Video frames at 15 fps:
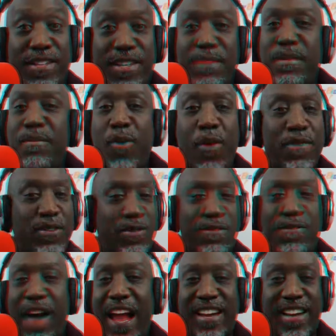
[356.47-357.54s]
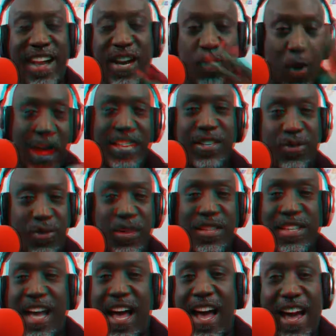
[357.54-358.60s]
Him and Morpheus were fighting, and they watch it real
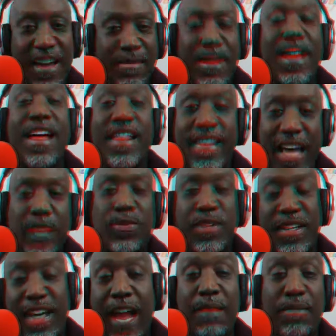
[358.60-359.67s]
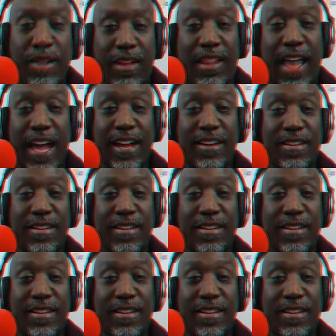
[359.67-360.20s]
time. That's what the game looked like.